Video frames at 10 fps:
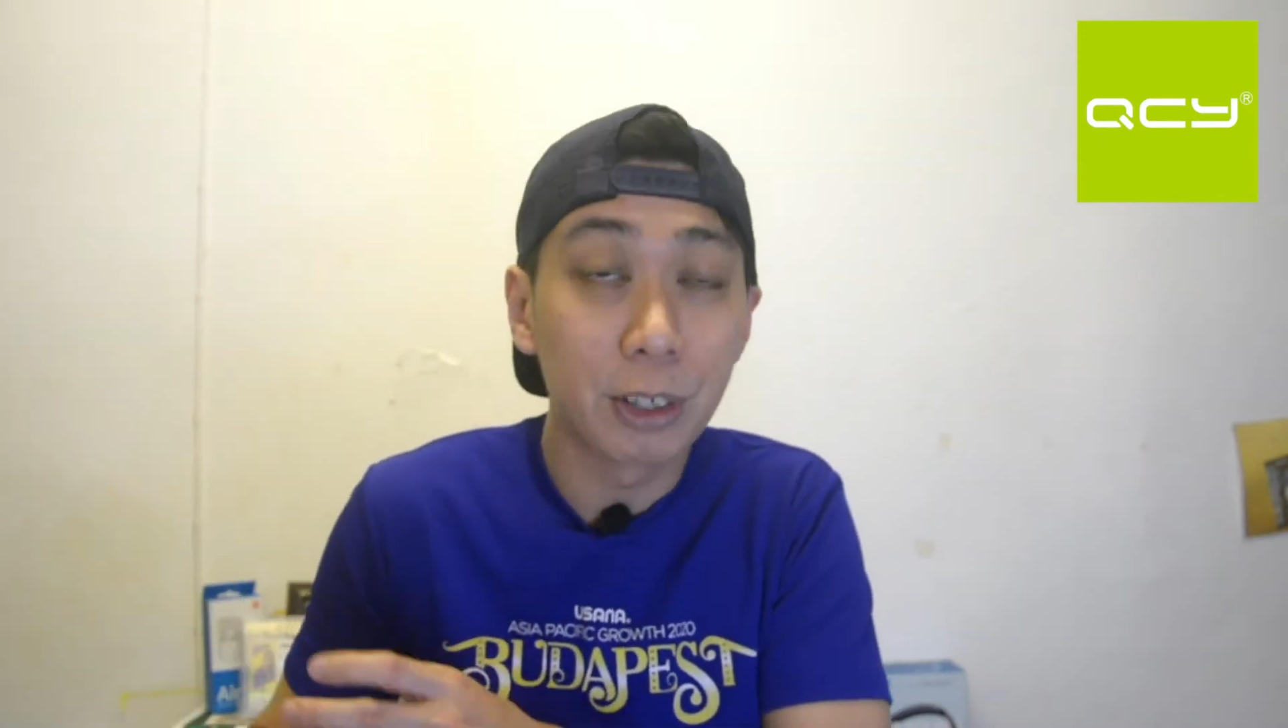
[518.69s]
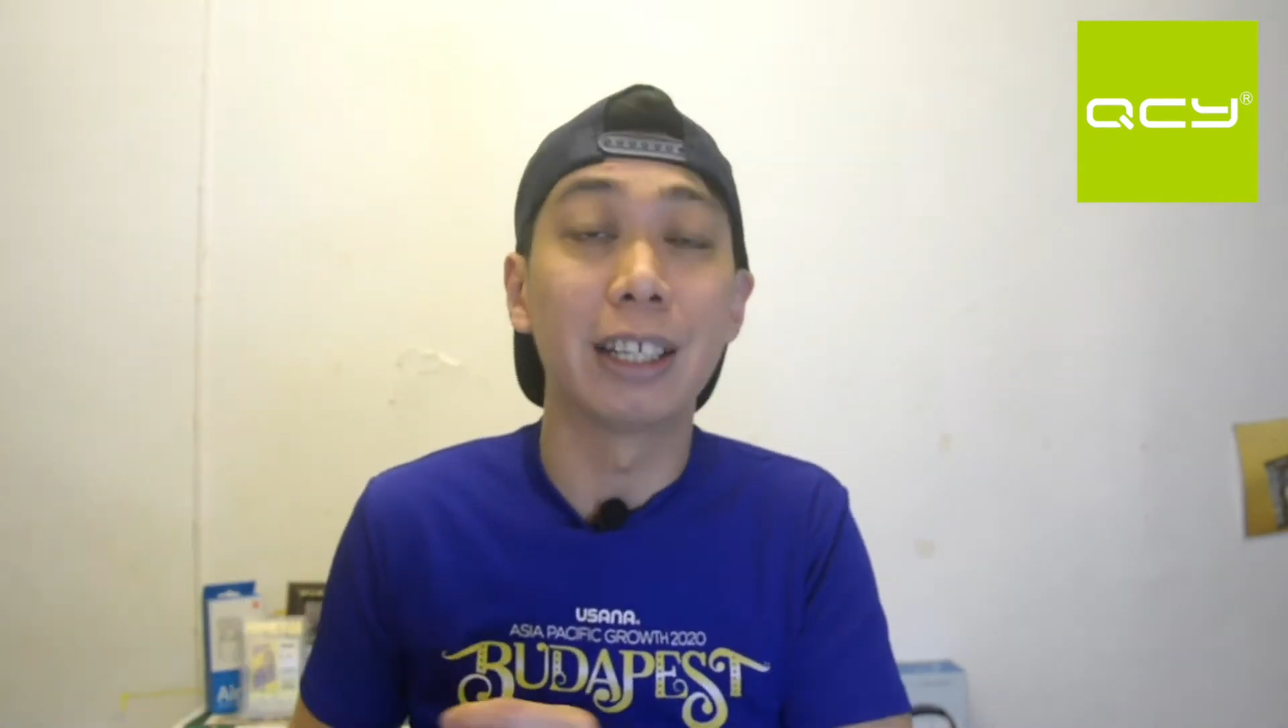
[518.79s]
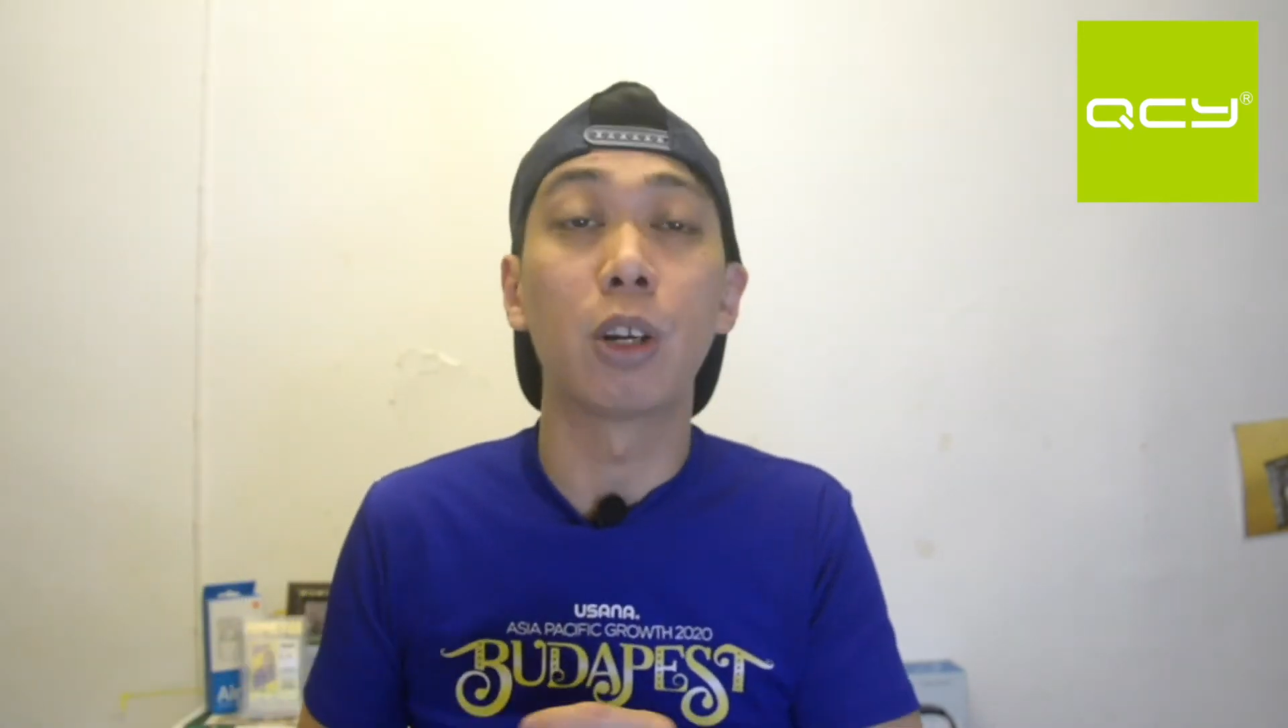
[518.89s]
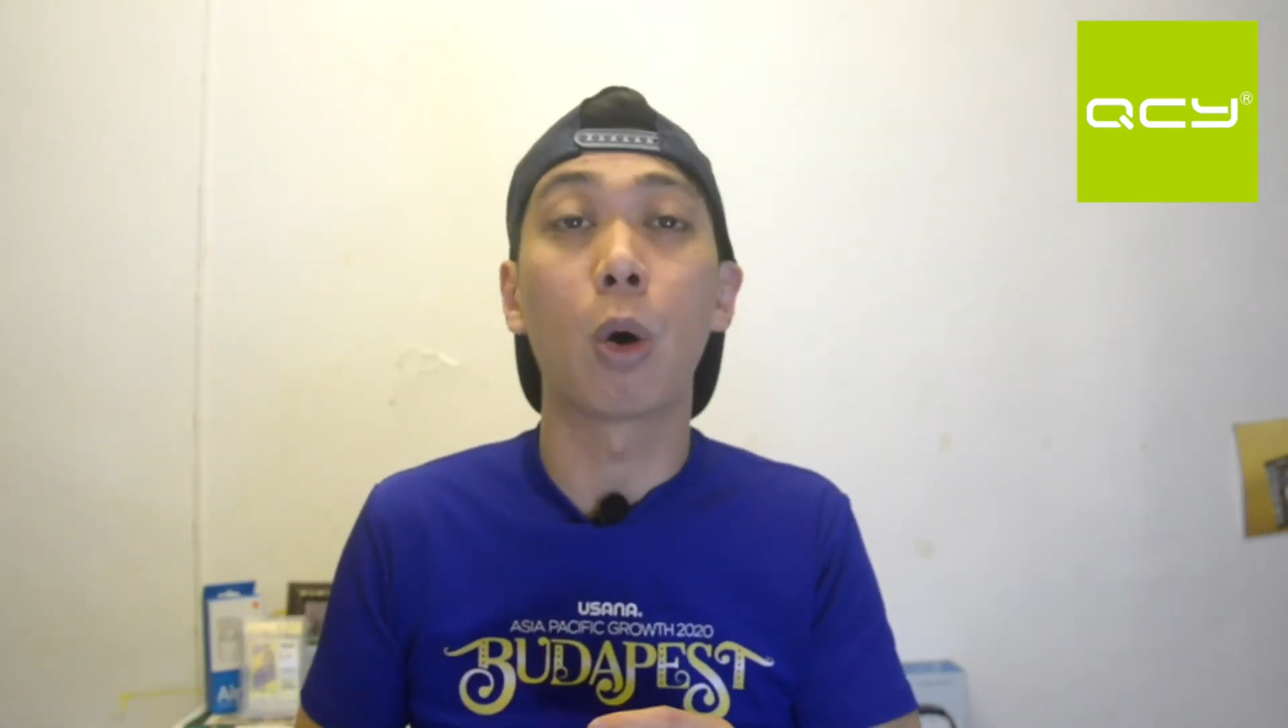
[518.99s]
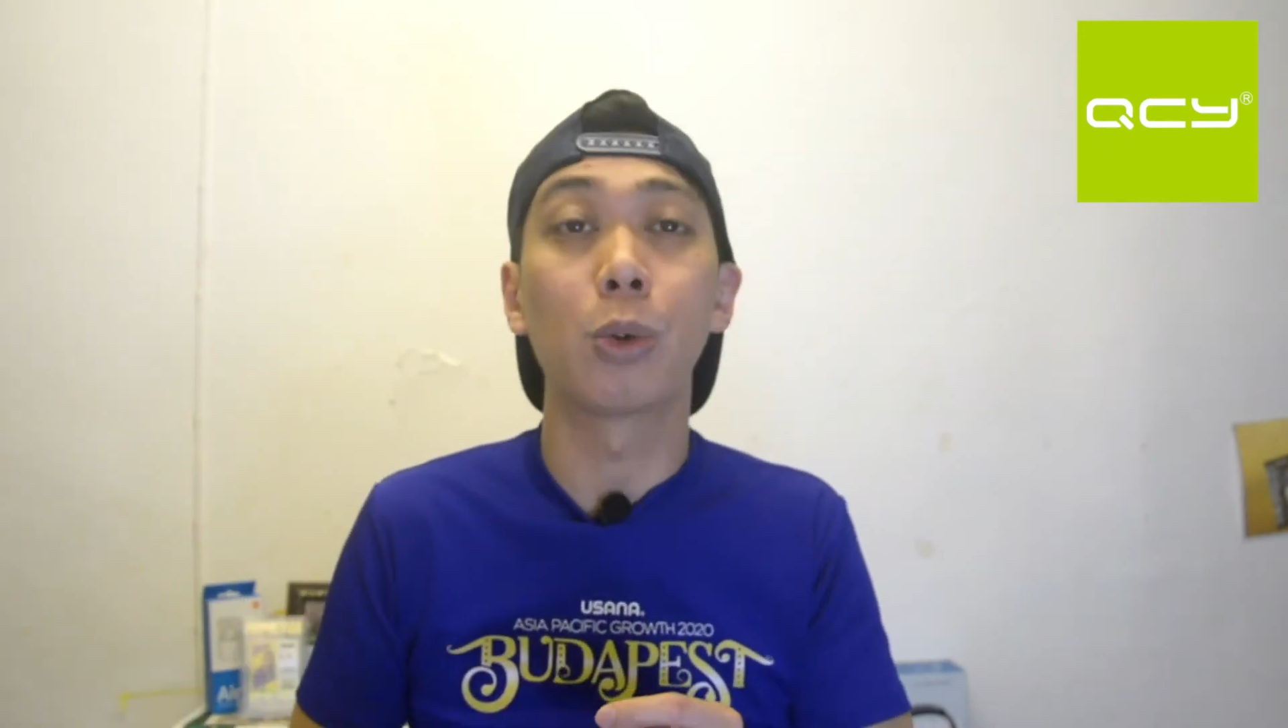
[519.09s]

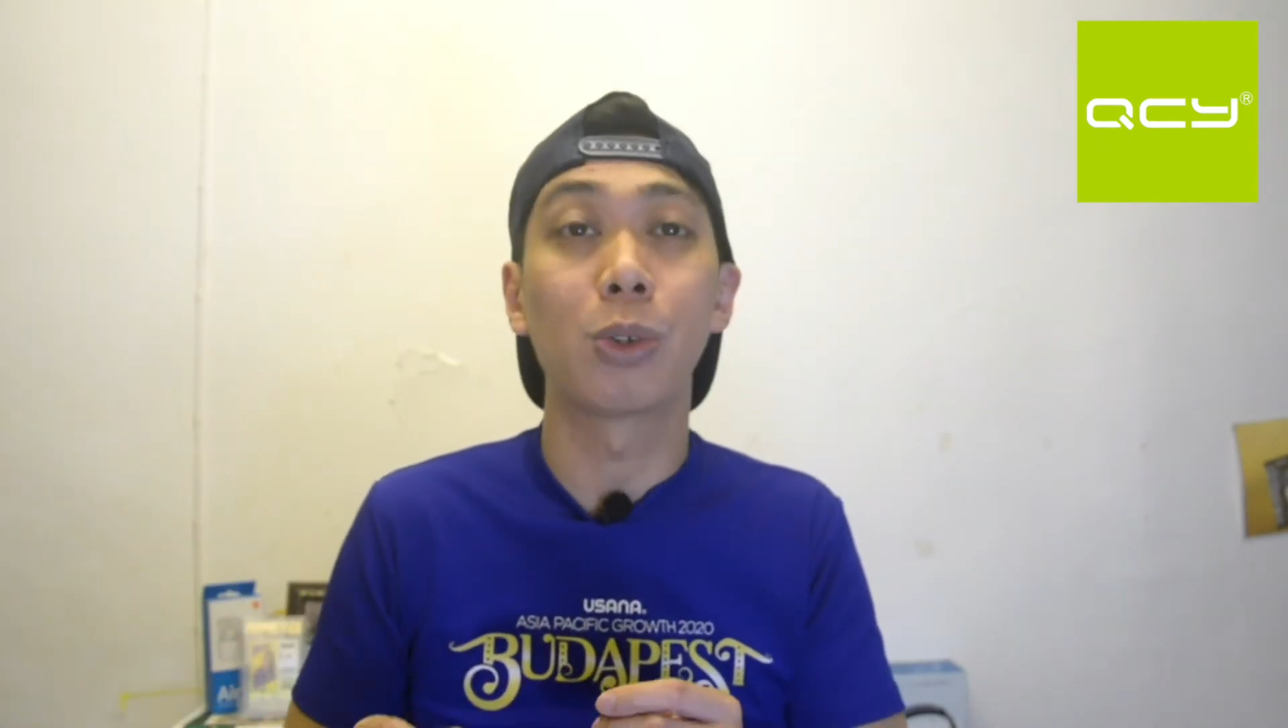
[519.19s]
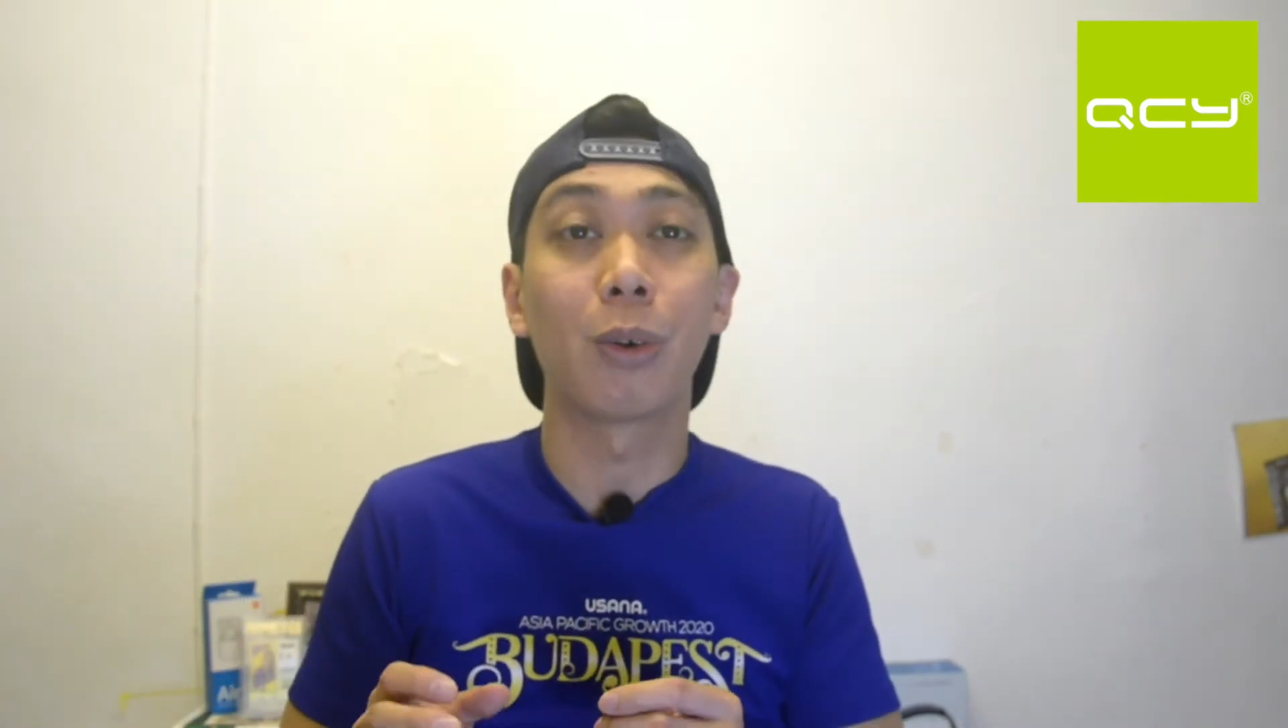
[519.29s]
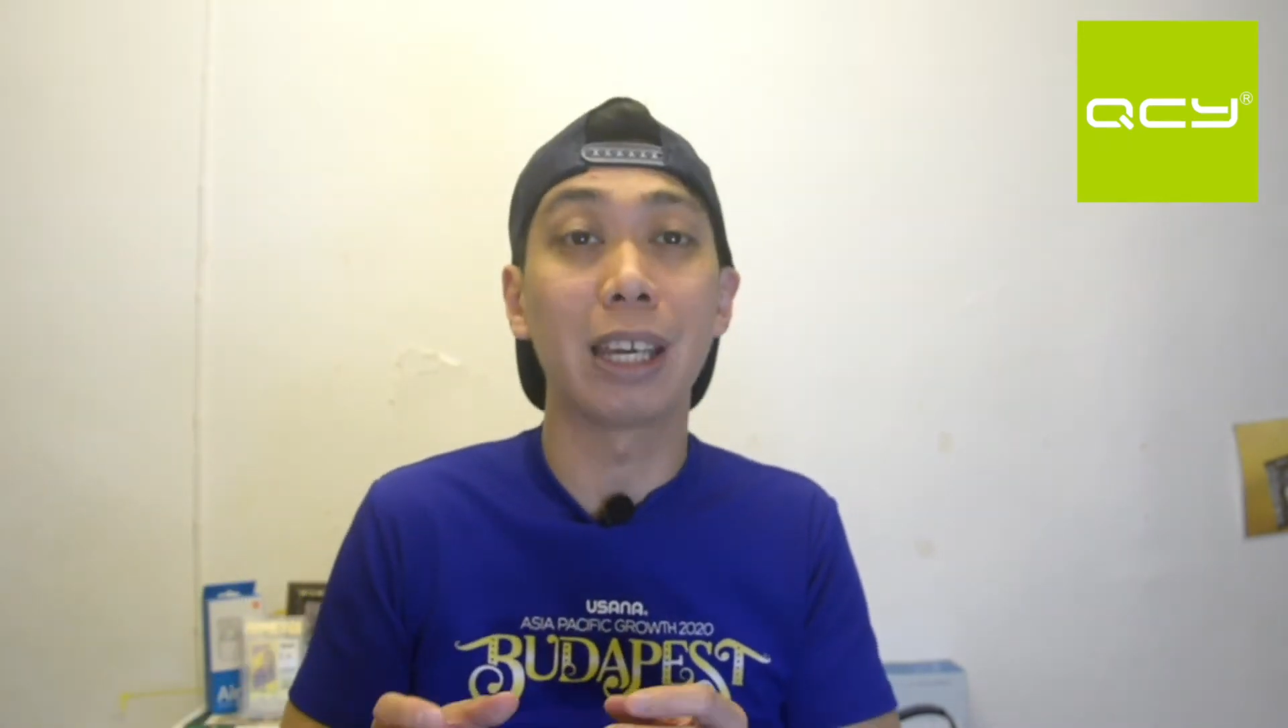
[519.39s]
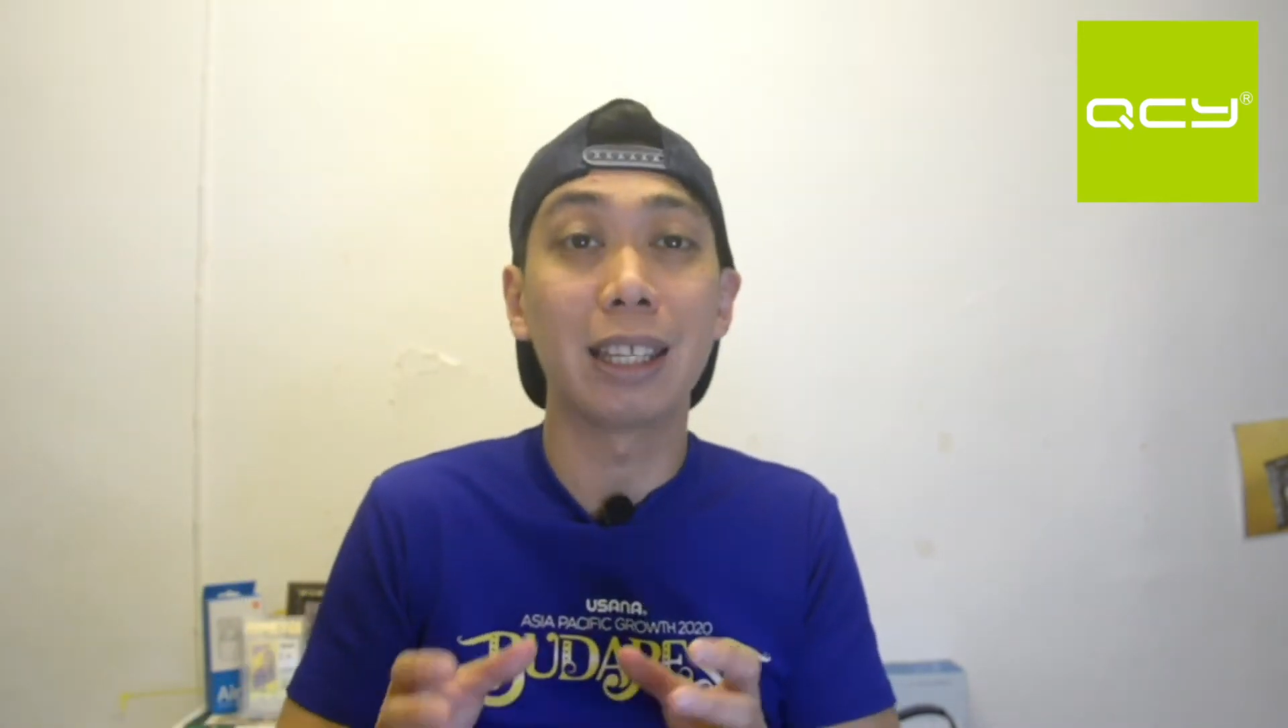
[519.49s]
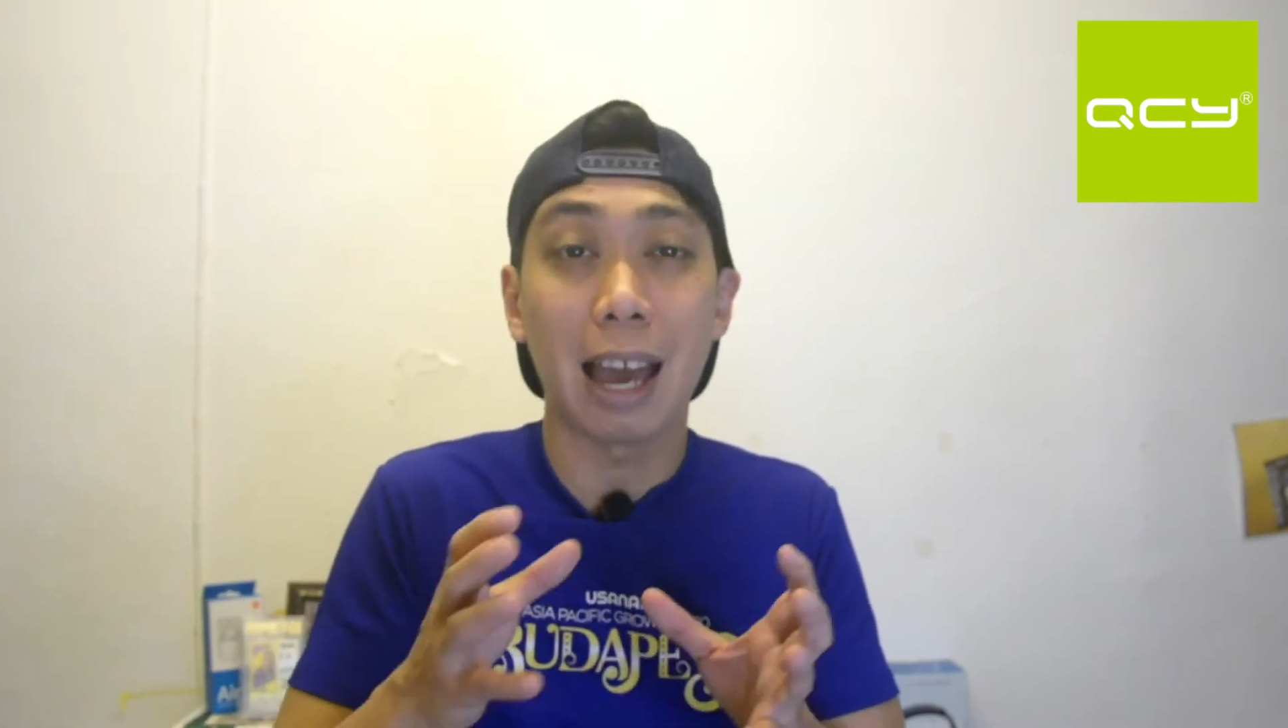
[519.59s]
and also it